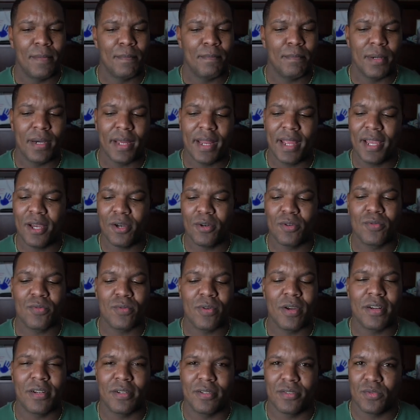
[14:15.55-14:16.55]
but held
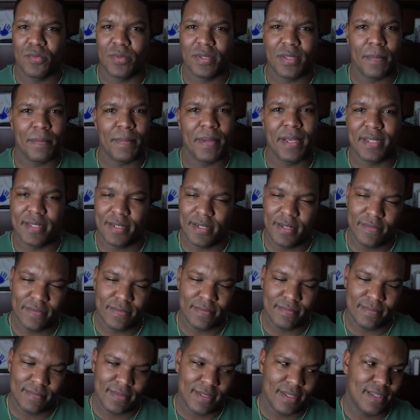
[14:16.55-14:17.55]
runners with the best of
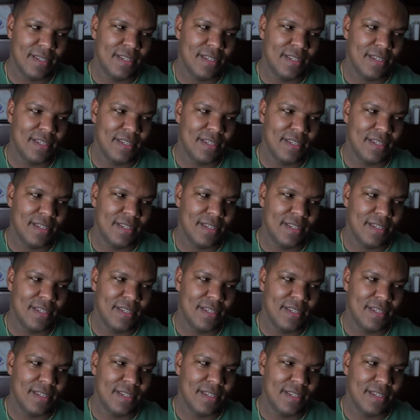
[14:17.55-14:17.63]
them.